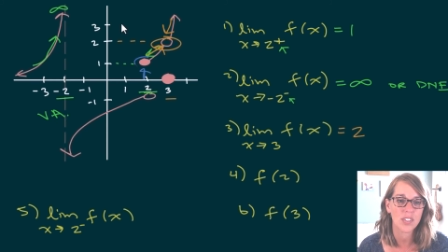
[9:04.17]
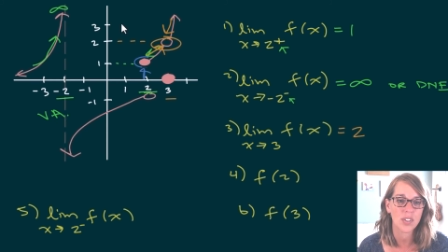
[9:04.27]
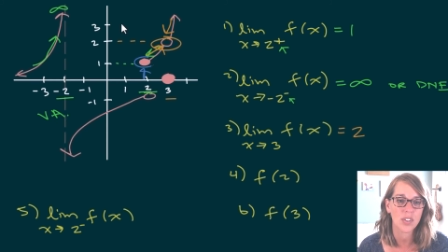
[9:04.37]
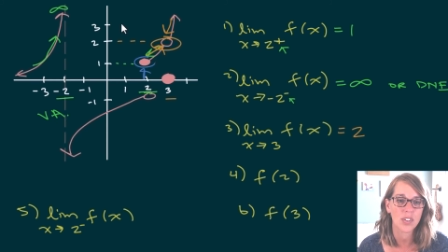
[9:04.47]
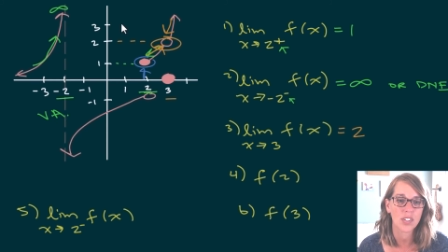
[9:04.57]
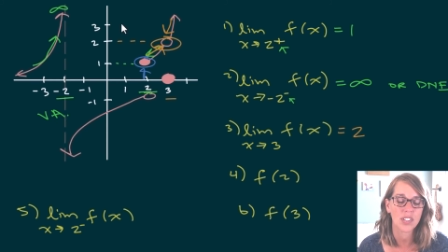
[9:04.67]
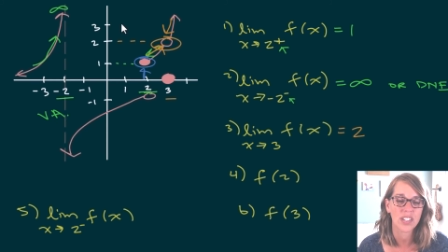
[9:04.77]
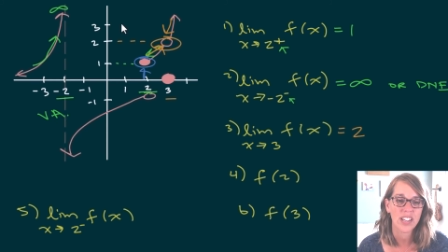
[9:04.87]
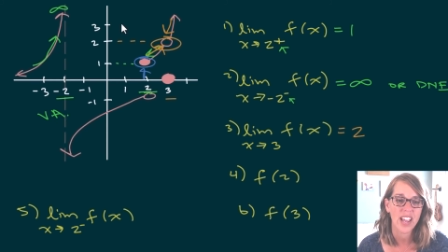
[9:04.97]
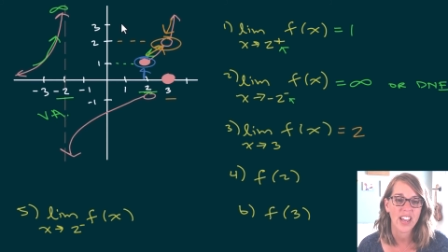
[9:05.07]

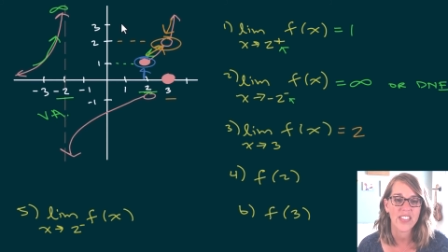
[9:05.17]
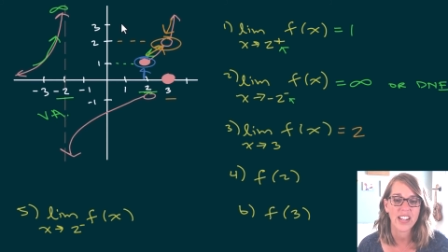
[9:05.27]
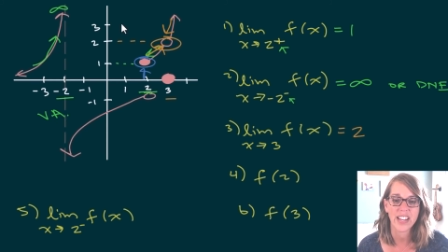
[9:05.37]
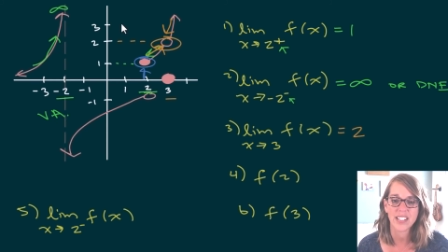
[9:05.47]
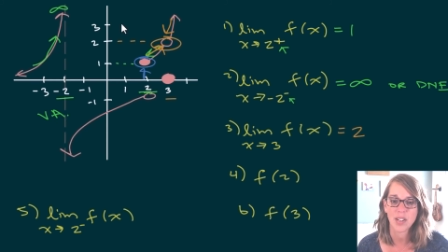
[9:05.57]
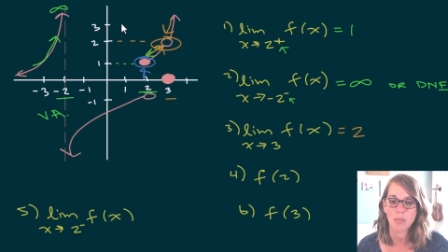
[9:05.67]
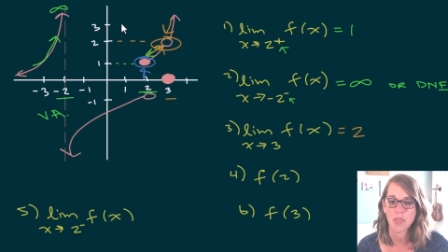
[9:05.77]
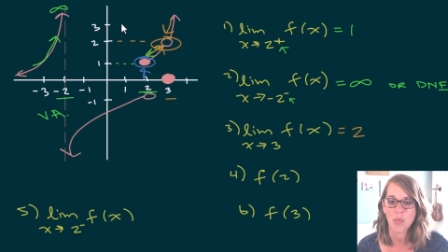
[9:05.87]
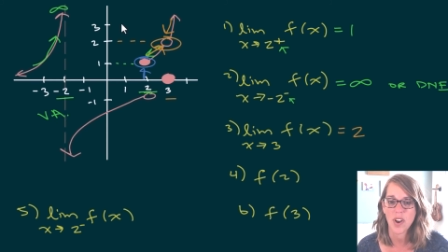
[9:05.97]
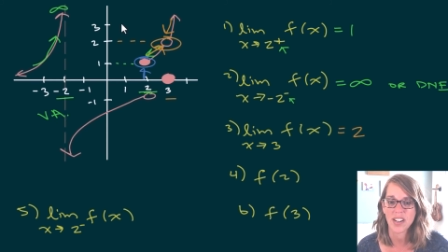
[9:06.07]
circle, and that lines up
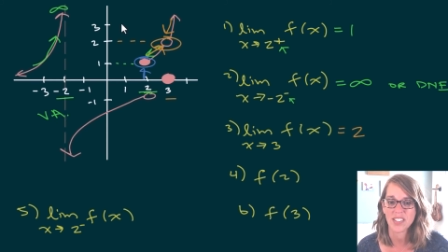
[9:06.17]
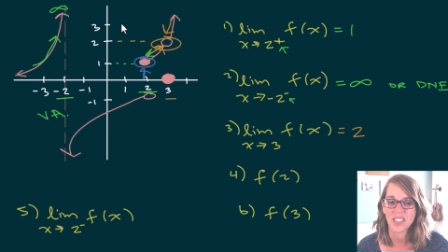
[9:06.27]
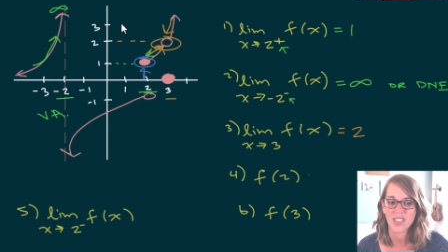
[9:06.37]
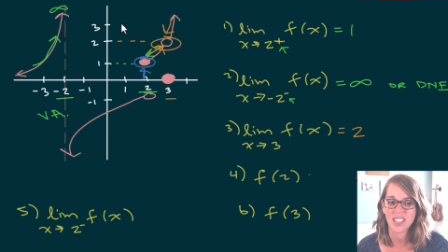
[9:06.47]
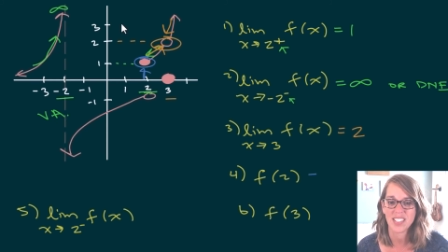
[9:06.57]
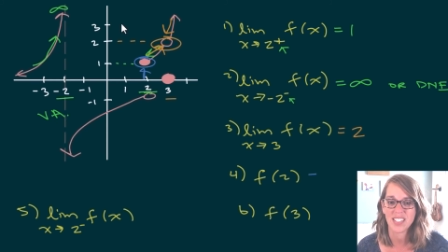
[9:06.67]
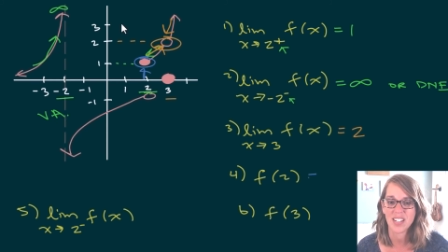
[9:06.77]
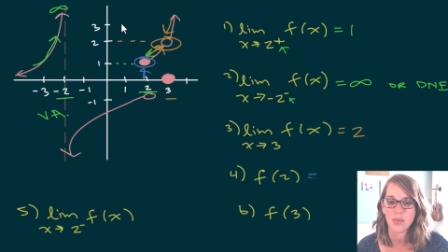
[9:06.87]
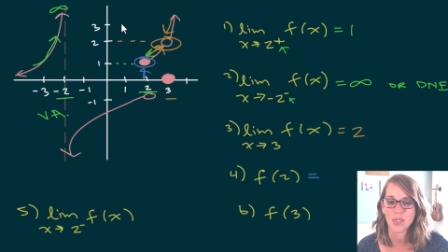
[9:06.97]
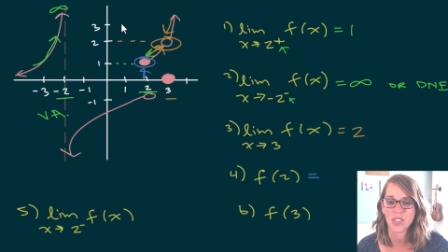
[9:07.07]
with 1. So this is
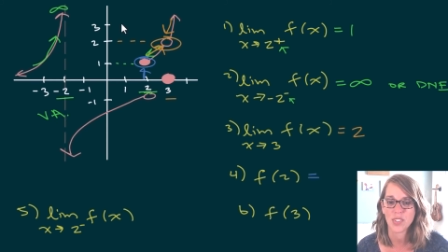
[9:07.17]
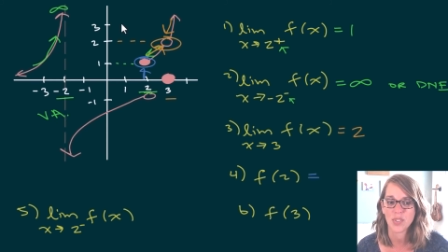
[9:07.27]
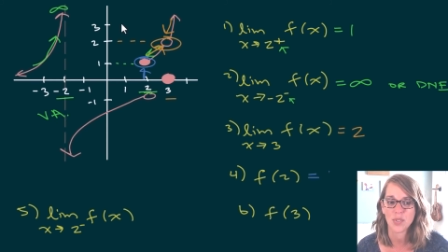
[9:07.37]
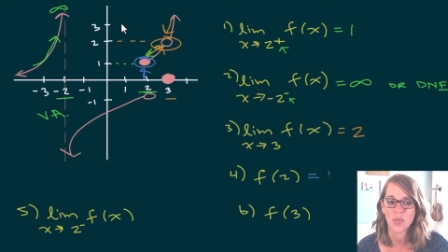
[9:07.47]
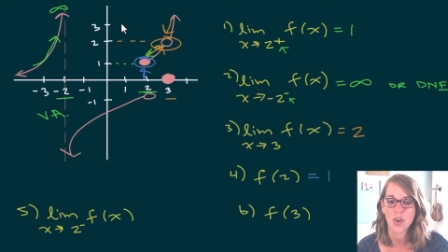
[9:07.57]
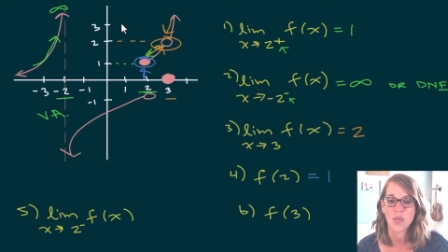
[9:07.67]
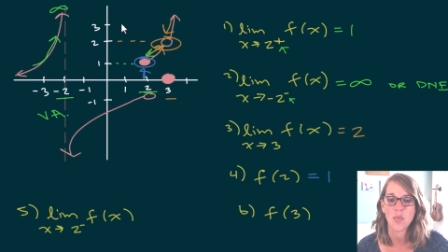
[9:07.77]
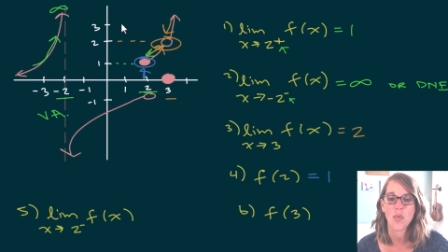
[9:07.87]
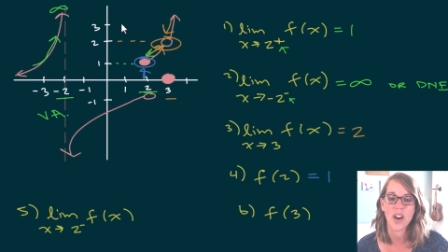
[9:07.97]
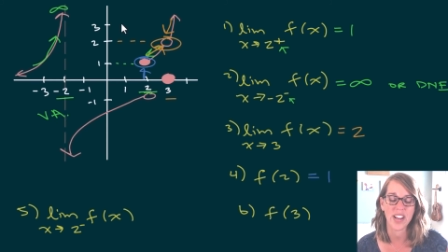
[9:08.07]
equal to
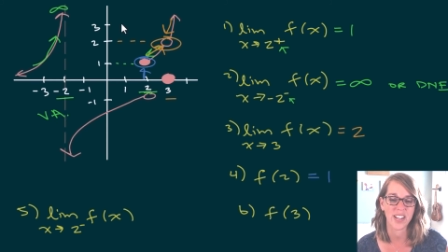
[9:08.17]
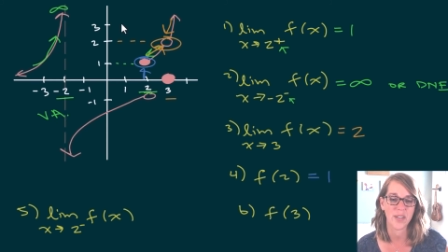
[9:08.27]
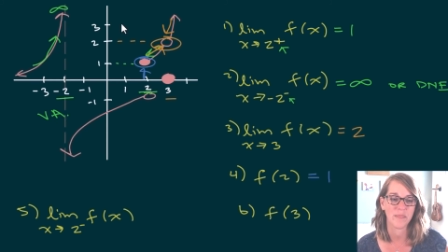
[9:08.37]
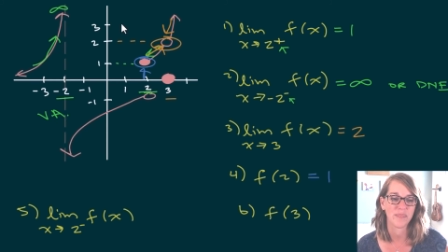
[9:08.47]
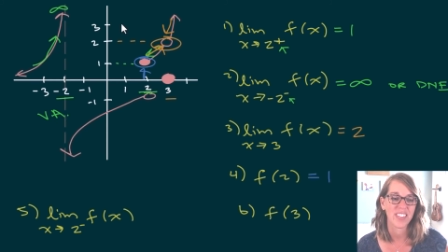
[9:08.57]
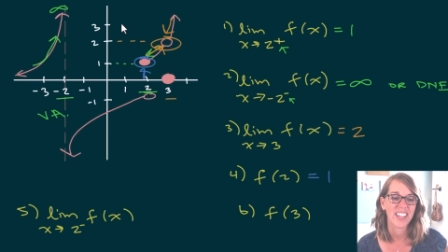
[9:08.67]
1.